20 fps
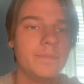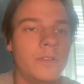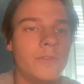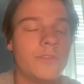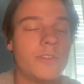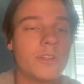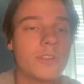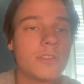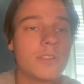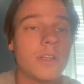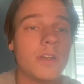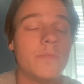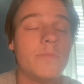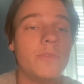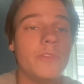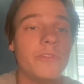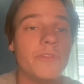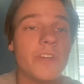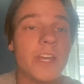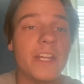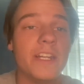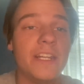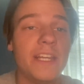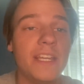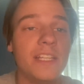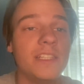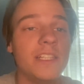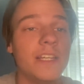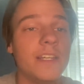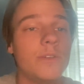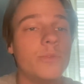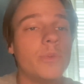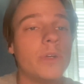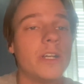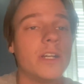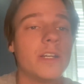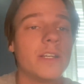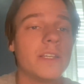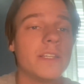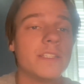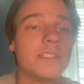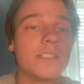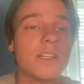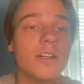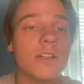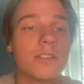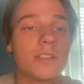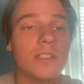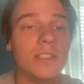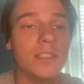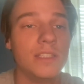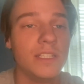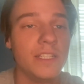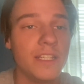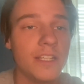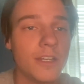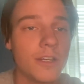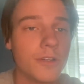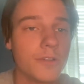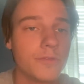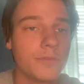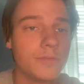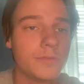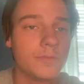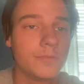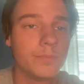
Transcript: First up, we've got Landwehr against Lingo.